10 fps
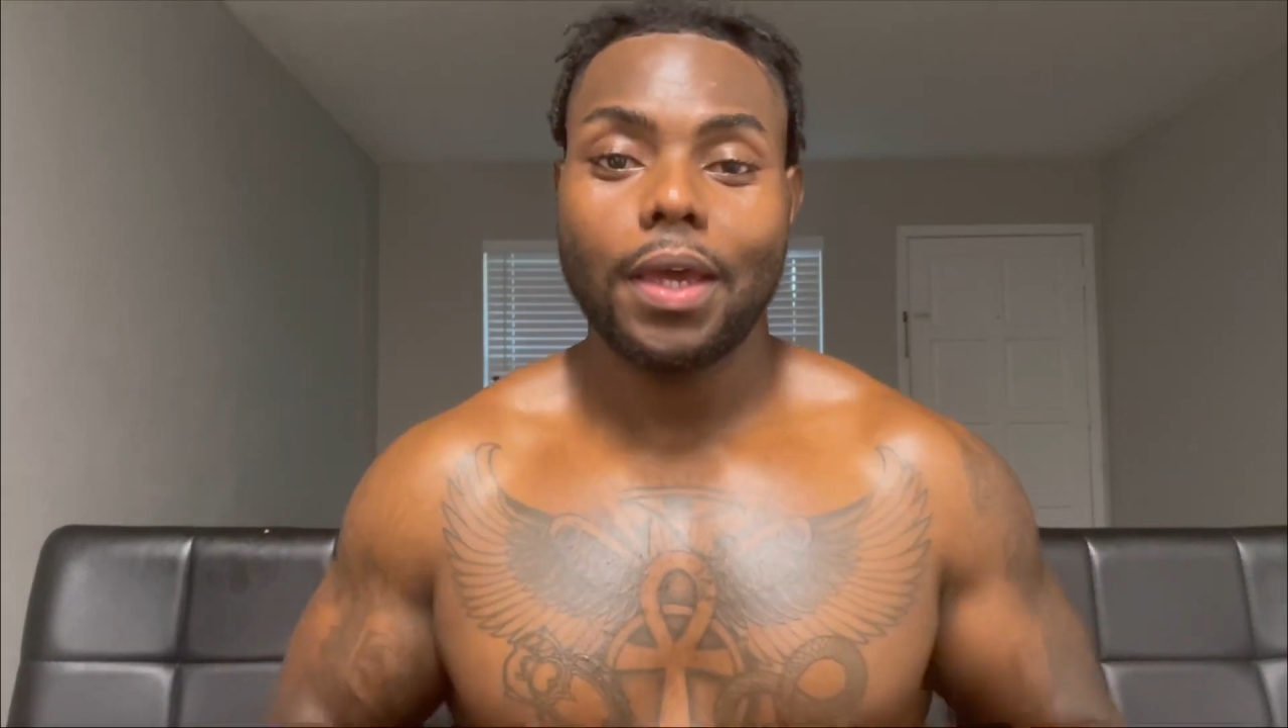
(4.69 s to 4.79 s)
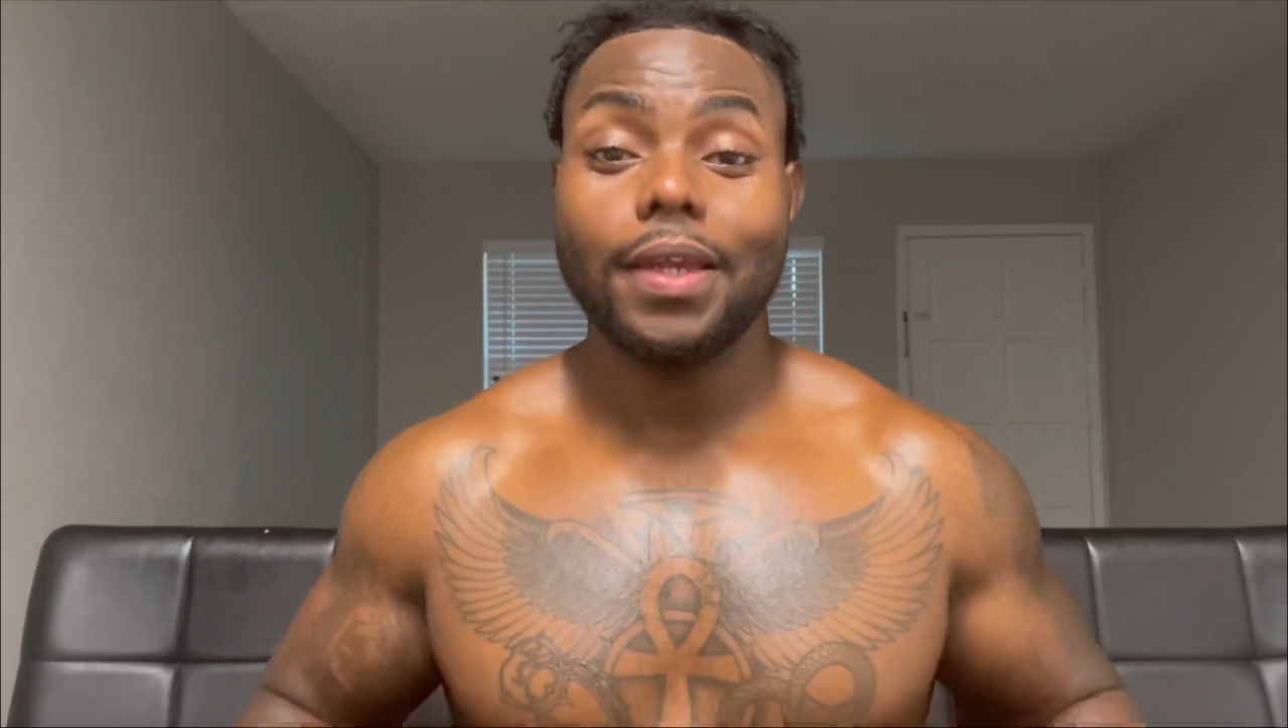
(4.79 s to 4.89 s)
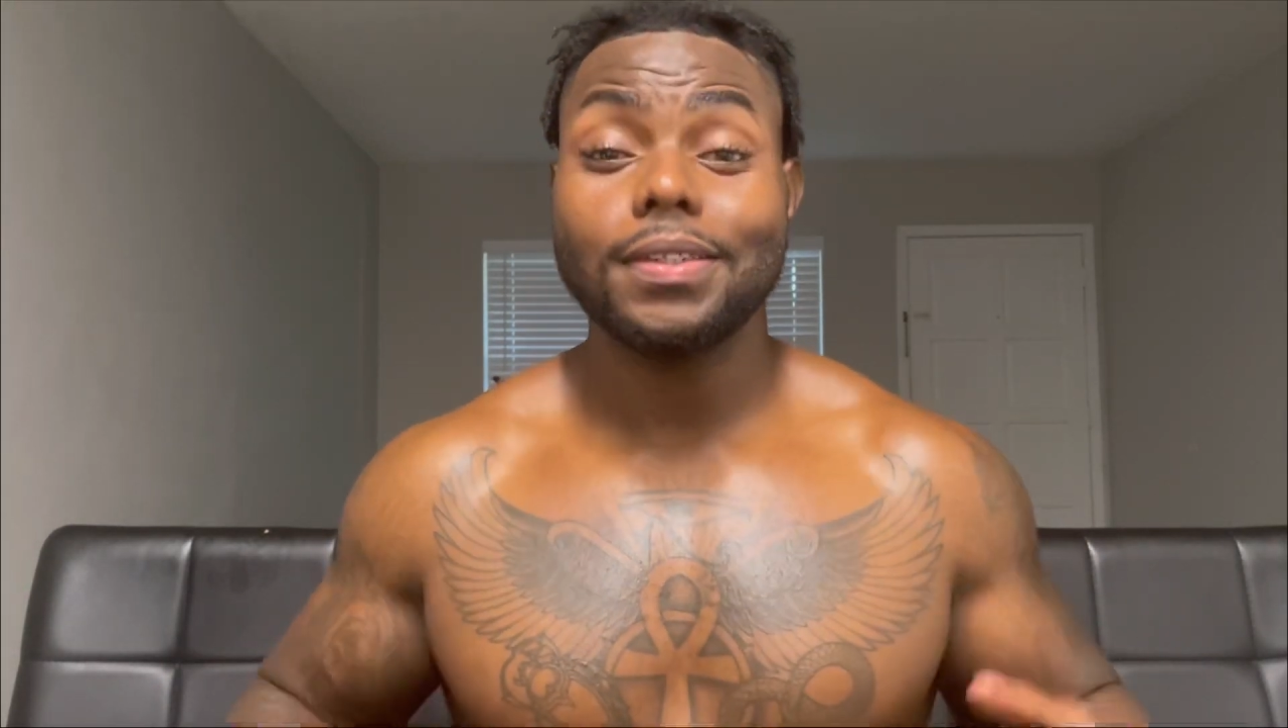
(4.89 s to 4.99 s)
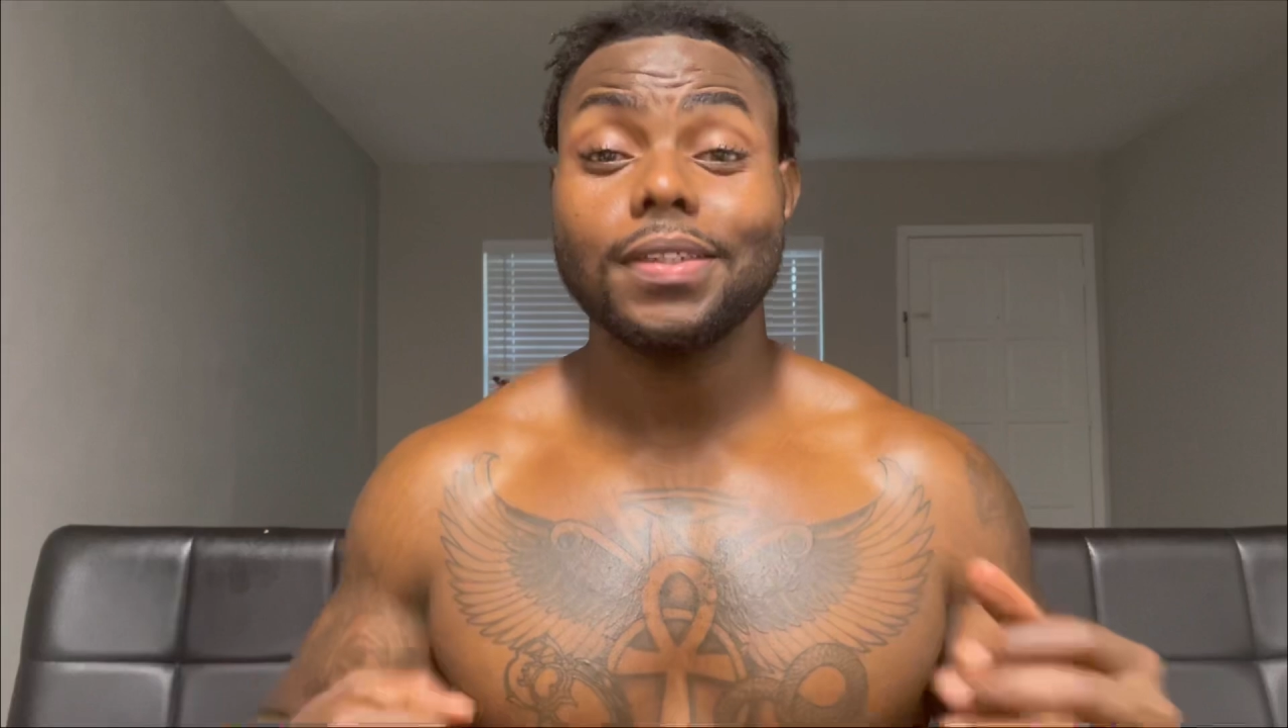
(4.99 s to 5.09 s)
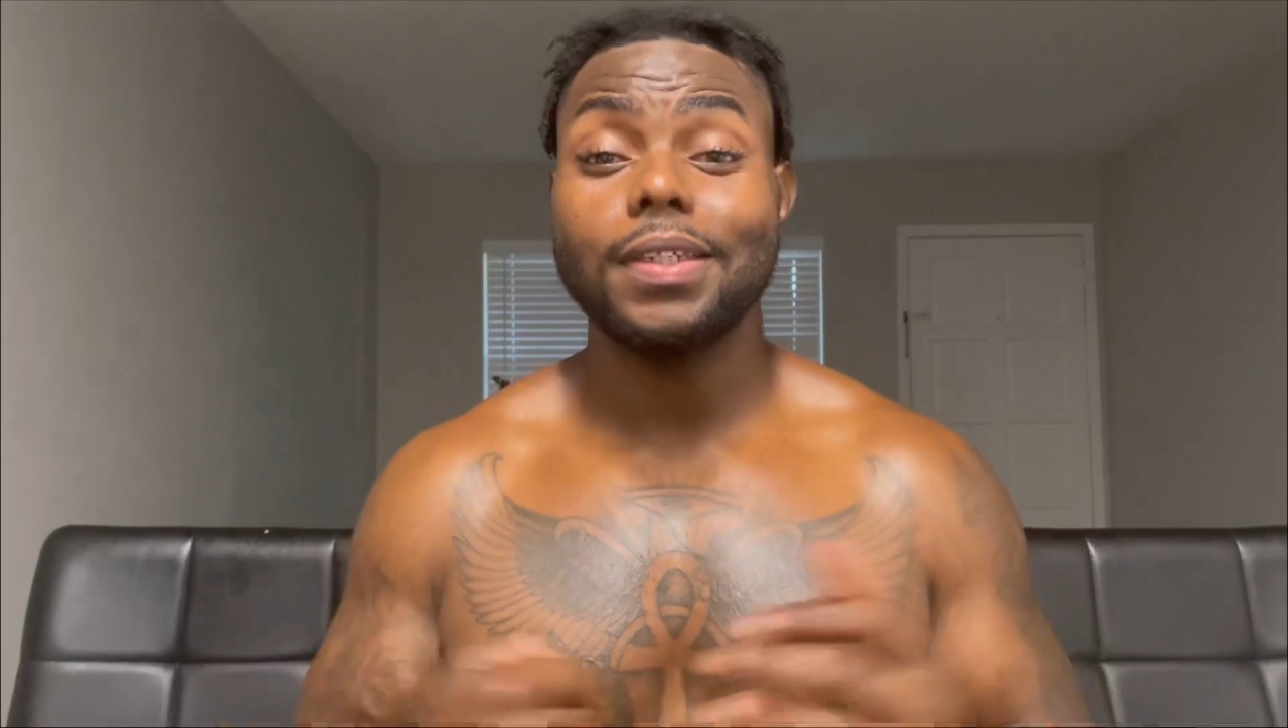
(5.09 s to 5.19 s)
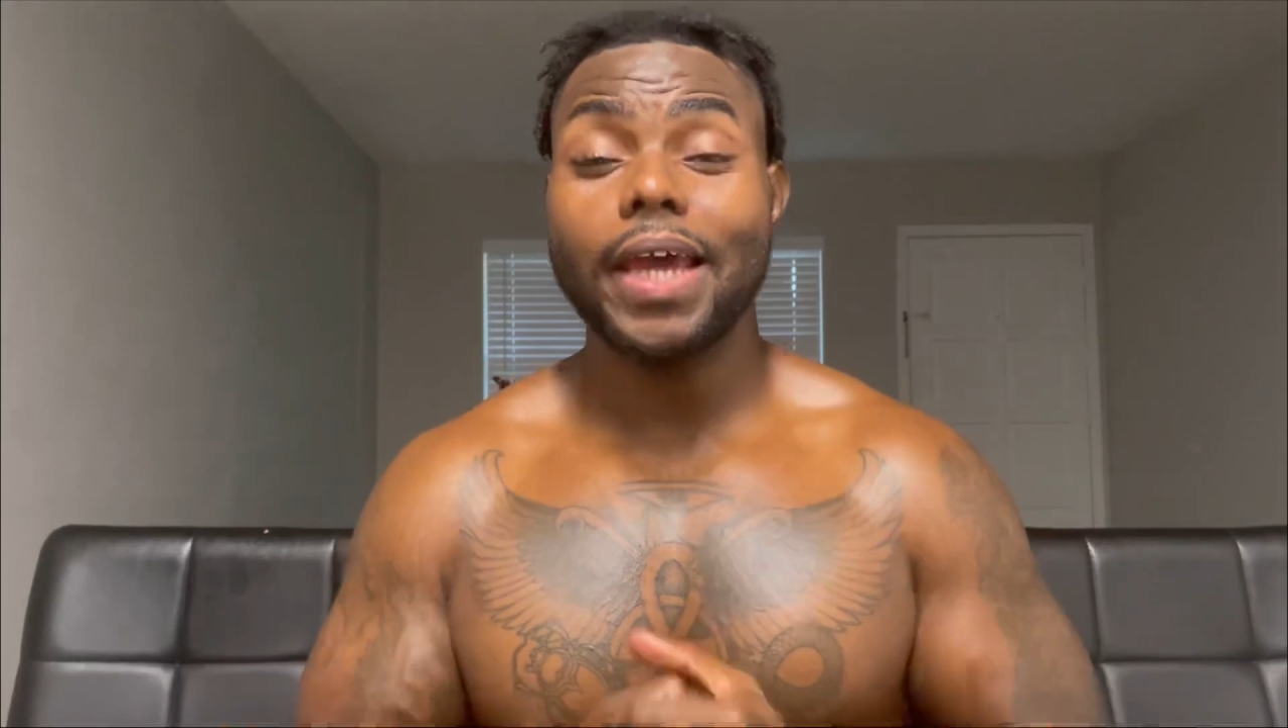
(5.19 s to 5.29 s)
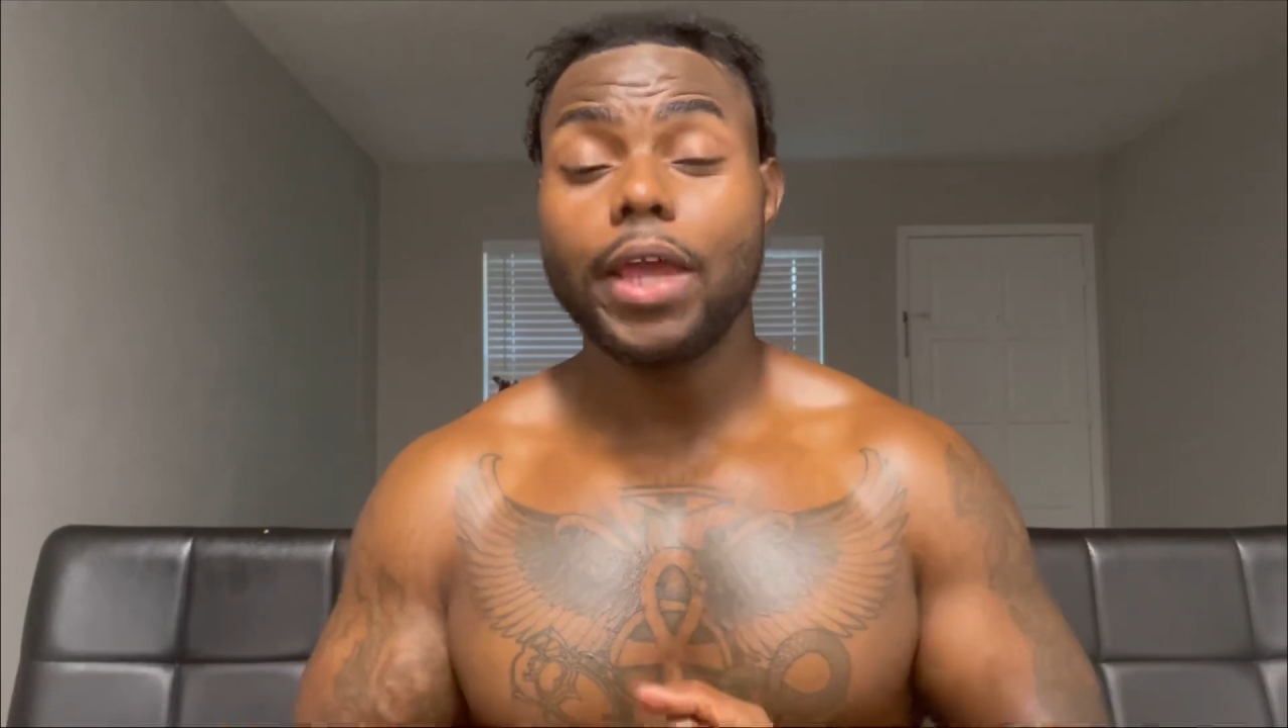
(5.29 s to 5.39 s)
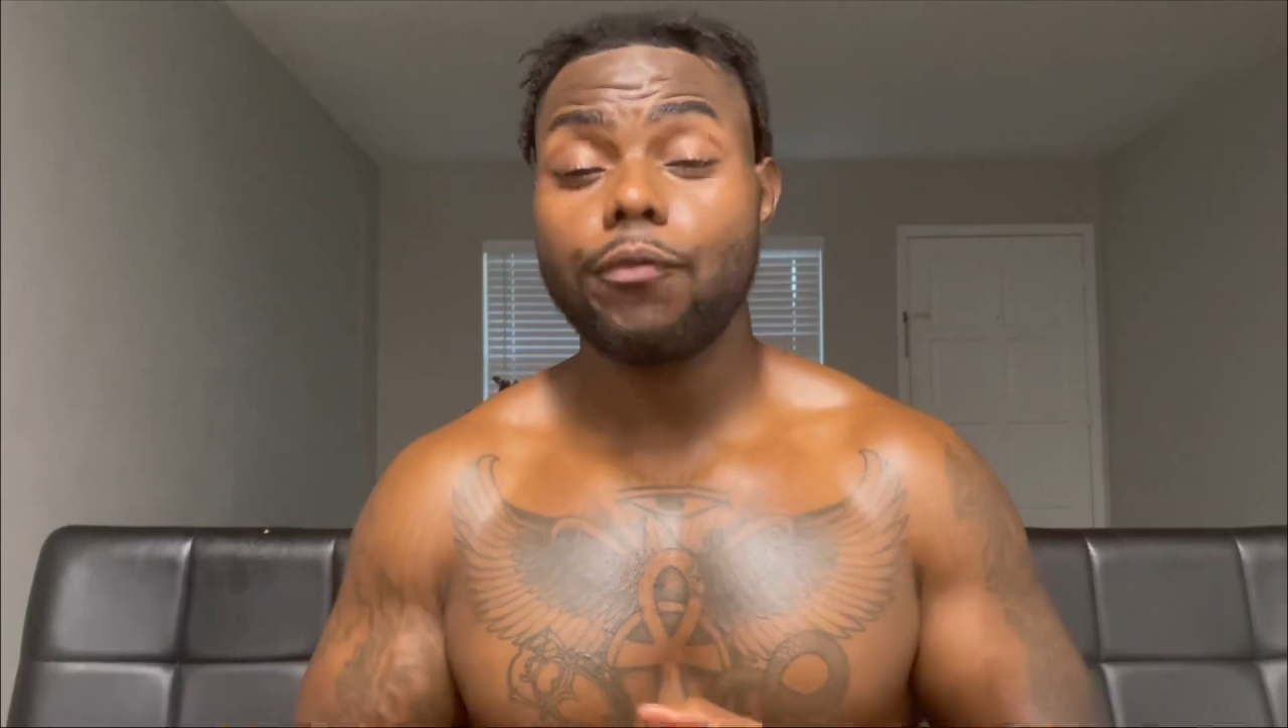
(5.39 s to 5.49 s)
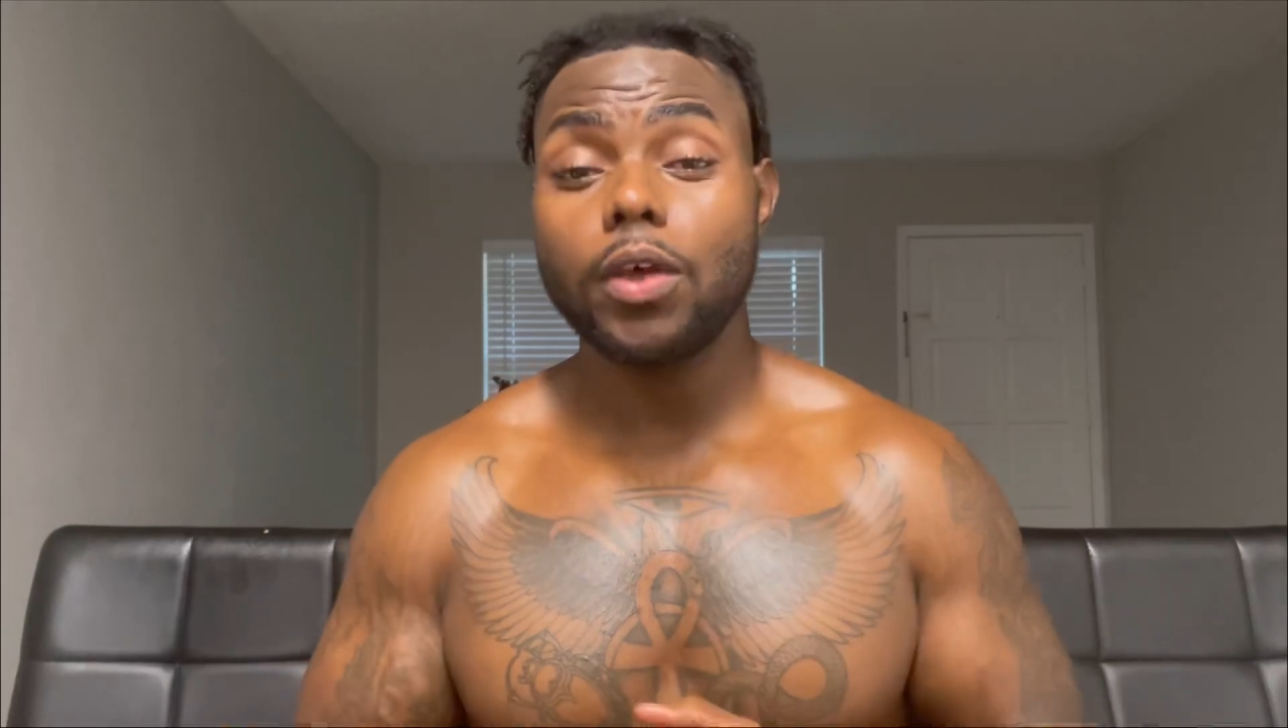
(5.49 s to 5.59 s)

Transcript: And in today's